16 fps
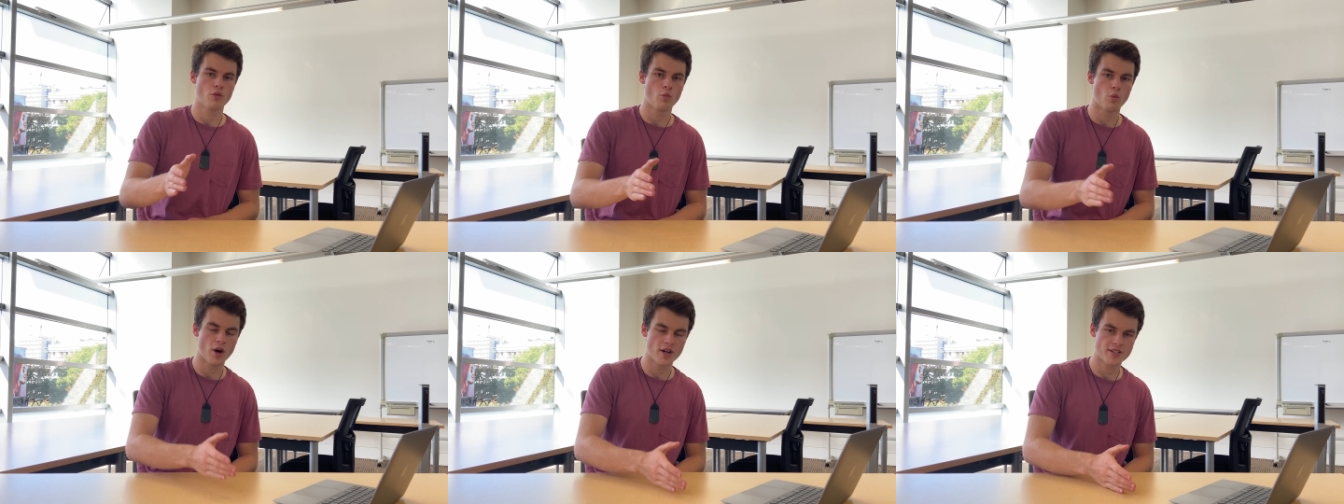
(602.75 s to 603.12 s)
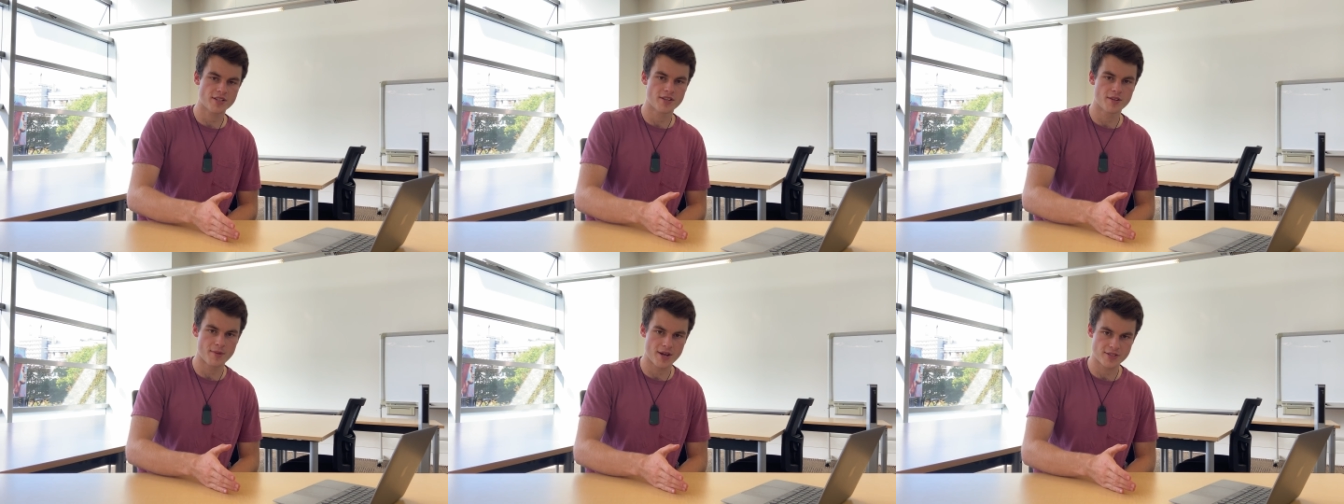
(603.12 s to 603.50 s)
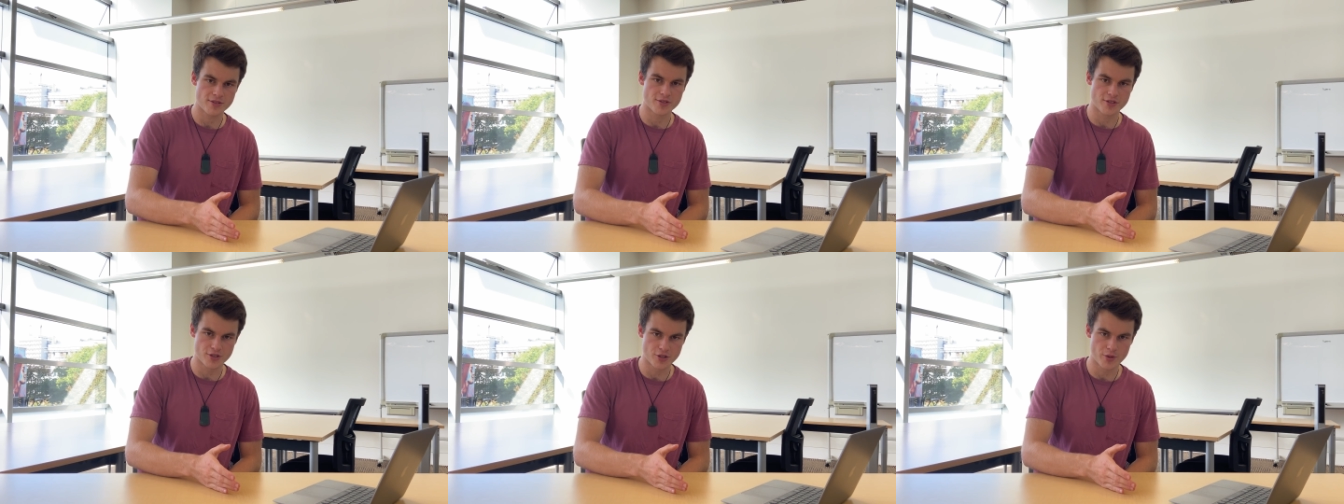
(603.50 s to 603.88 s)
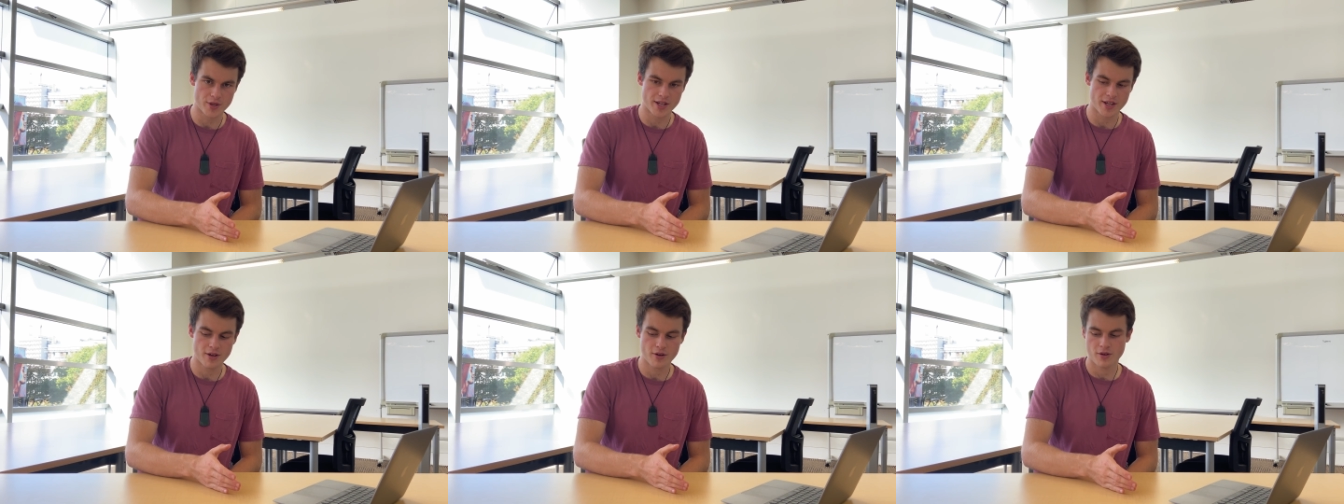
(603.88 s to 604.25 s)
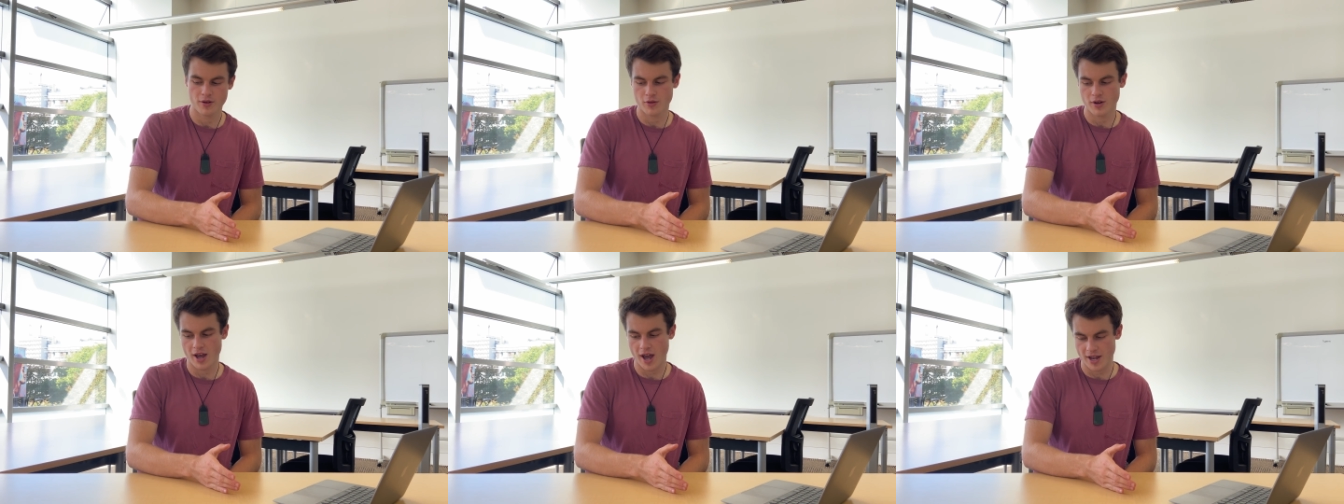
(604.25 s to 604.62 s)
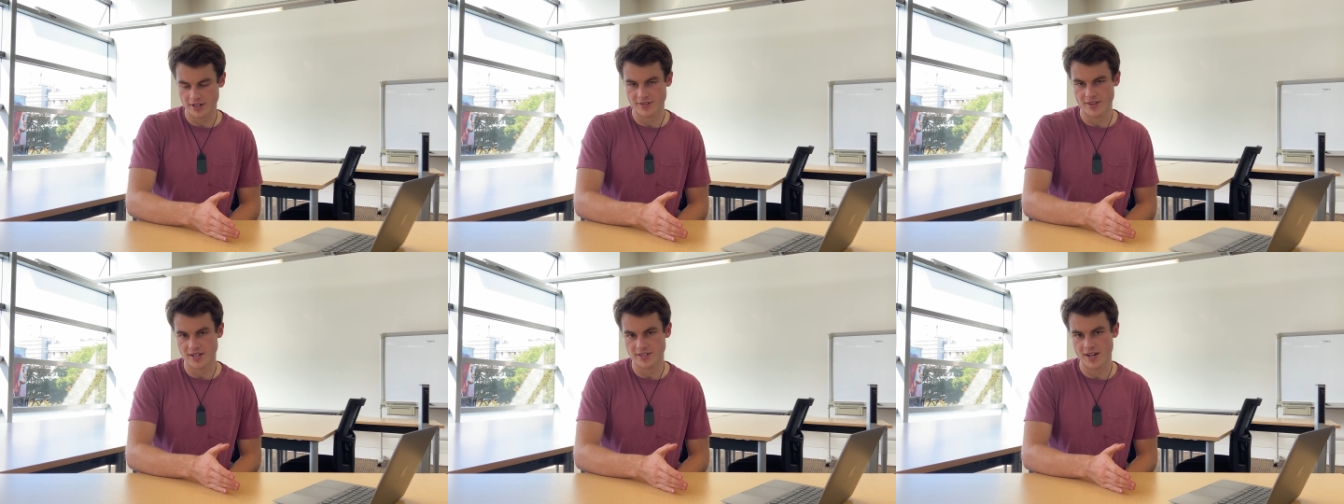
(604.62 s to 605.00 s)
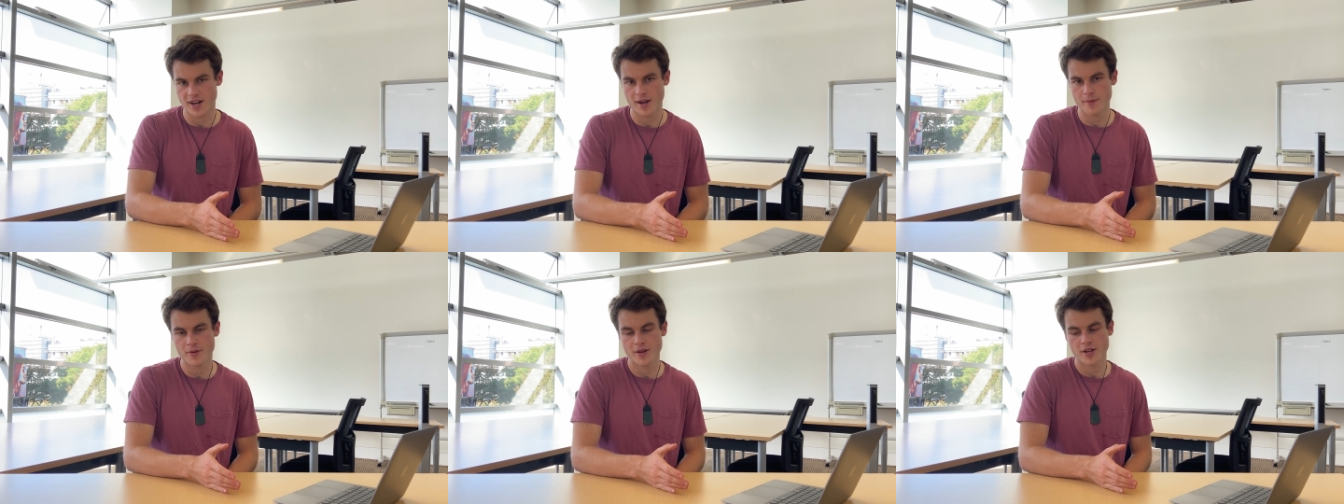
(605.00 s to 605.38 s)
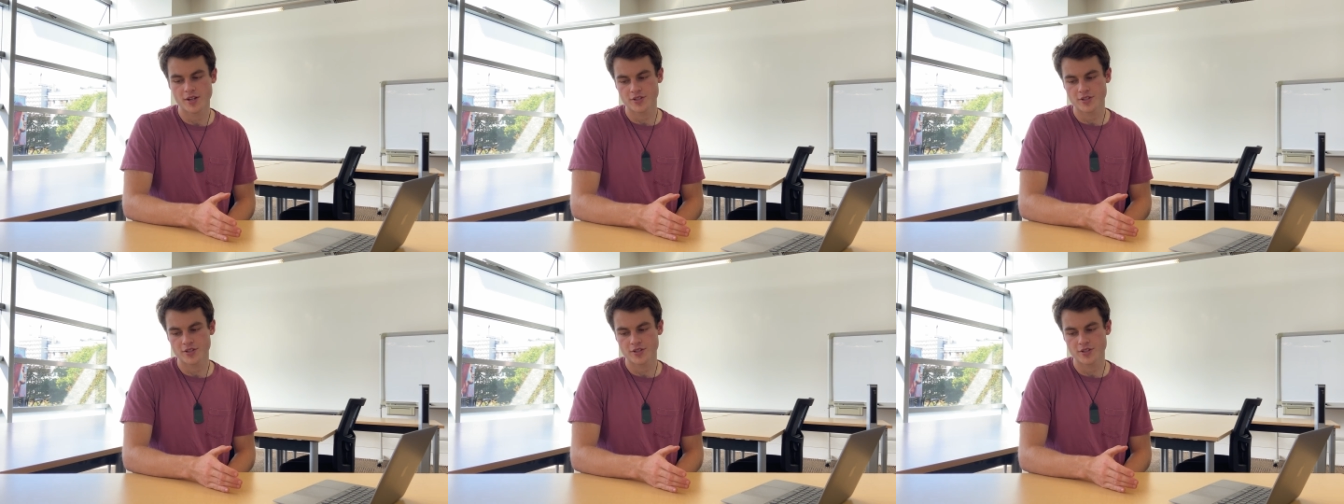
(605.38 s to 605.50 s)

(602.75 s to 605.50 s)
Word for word: what the muscles are doing at that time.